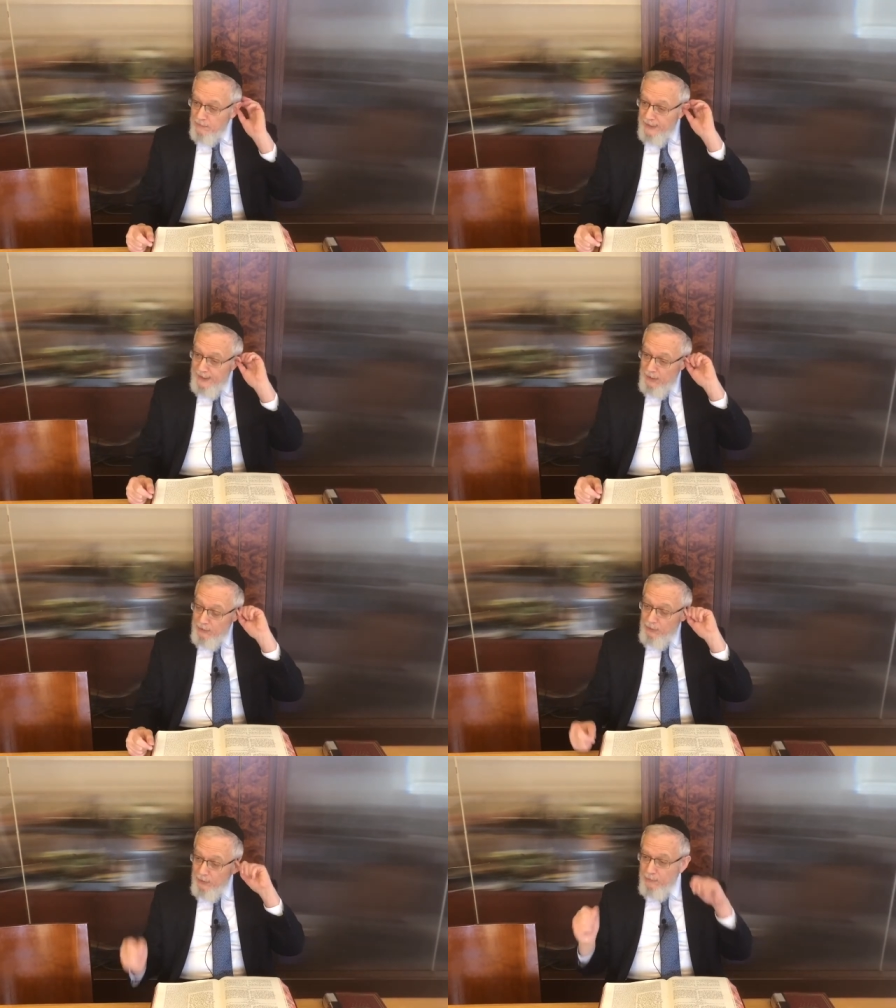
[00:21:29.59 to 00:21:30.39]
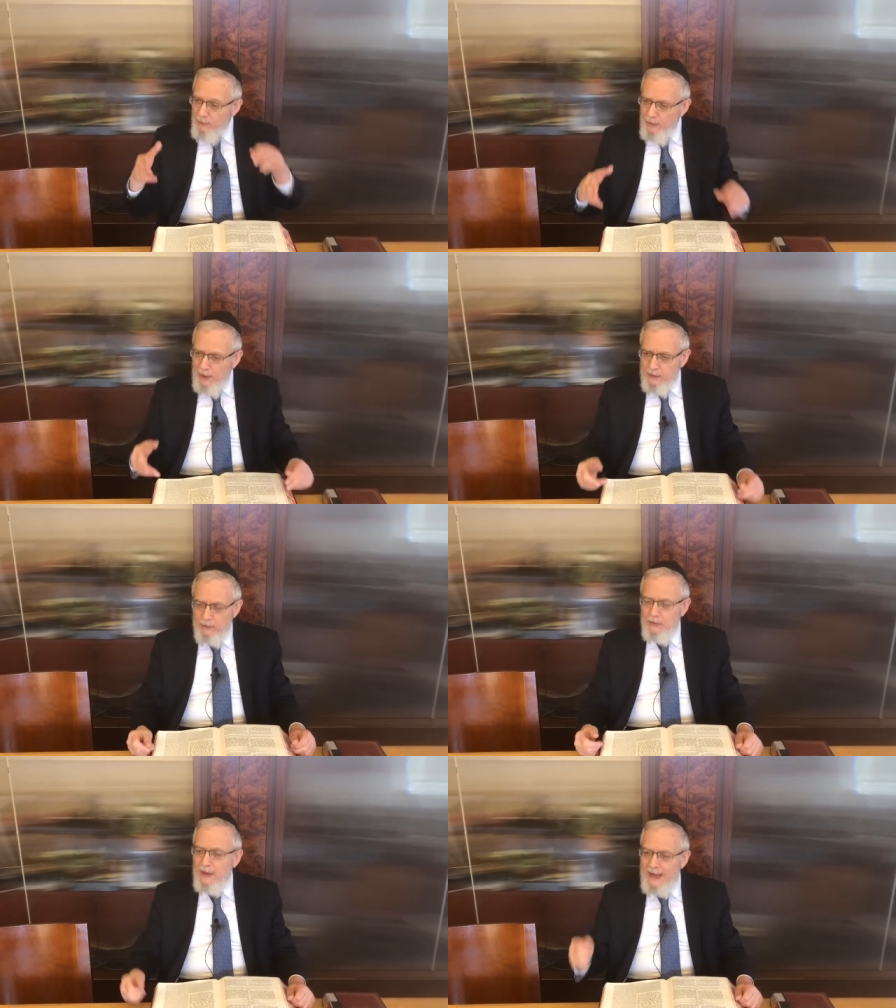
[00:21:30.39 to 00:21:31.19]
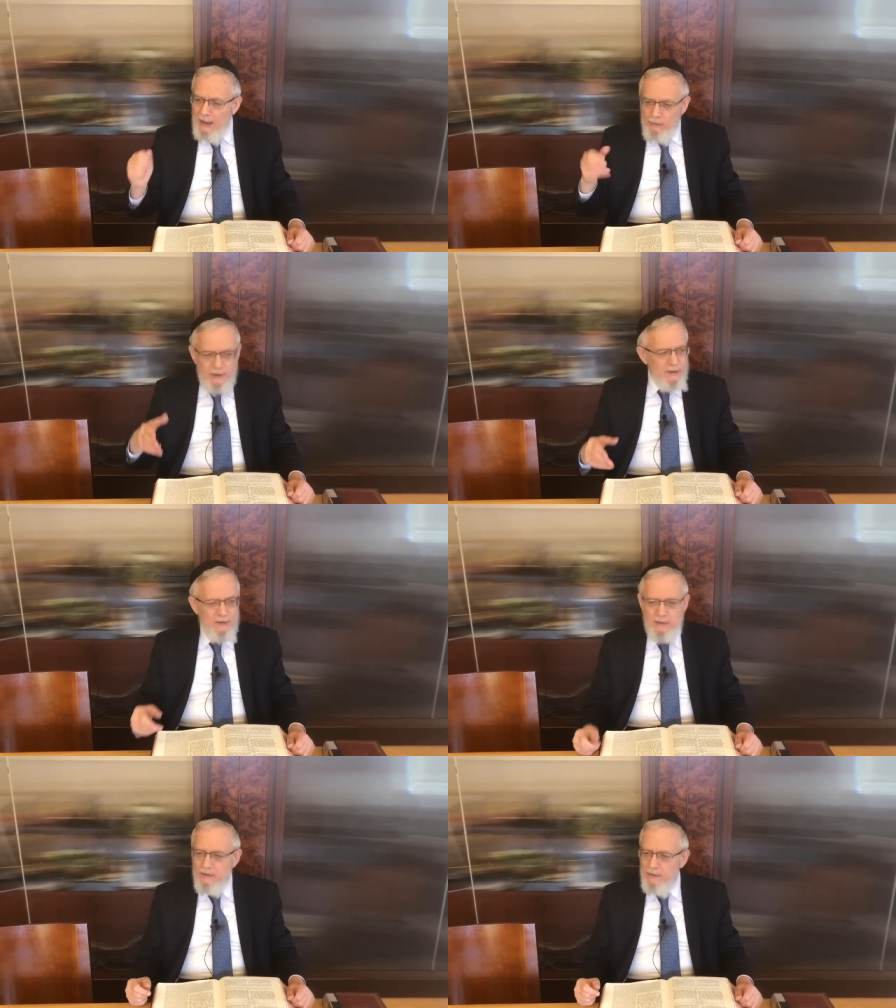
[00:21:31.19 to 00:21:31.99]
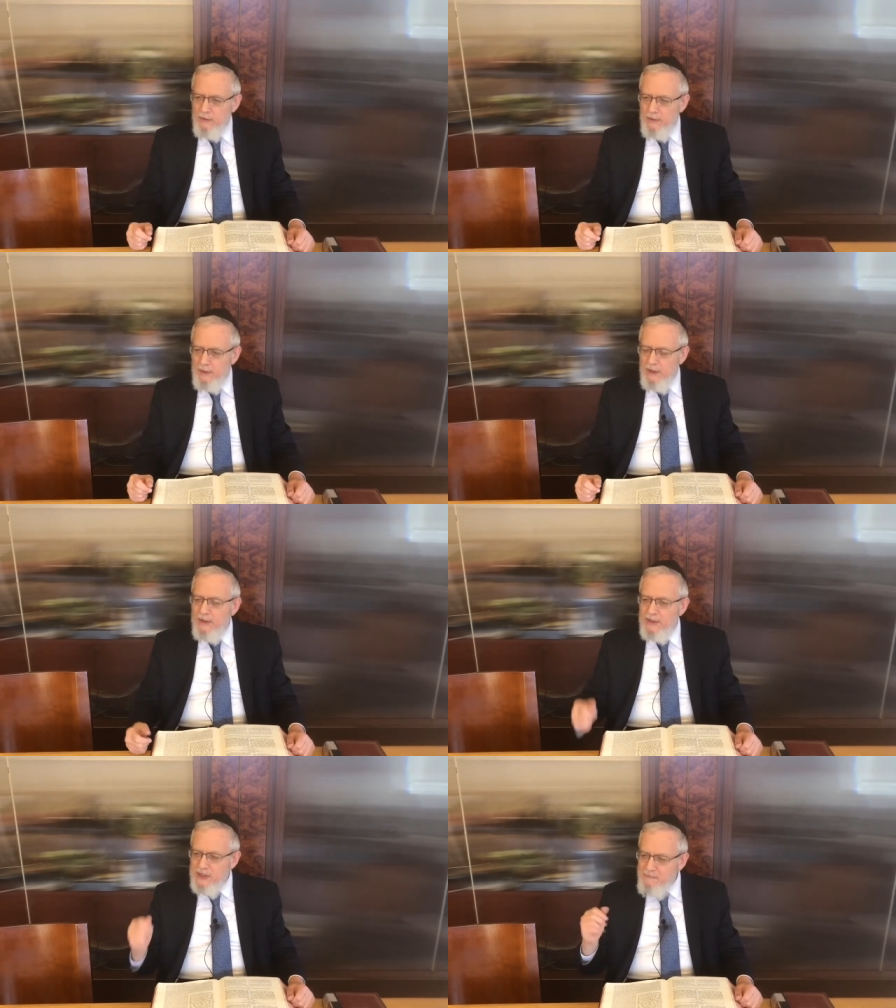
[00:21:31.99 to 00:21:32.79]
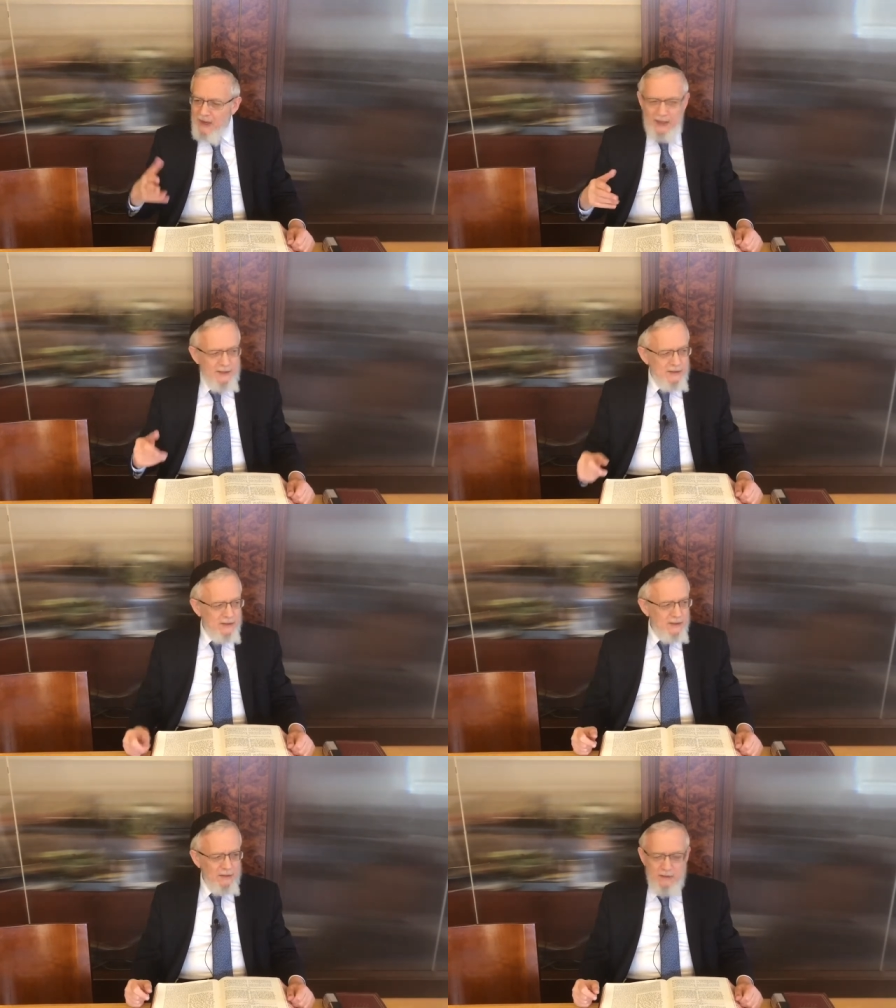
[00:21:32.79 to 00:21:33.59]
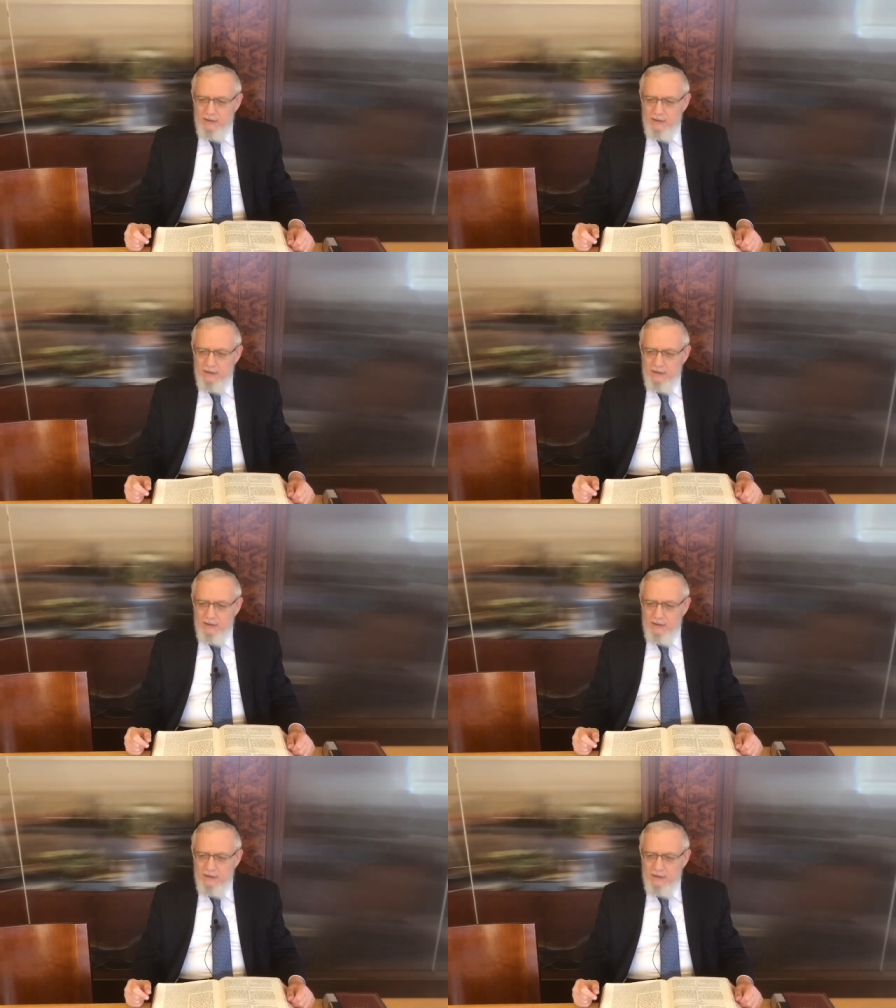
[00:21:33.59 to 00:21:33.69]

Here you're a pariah, you're hounded, you're despised,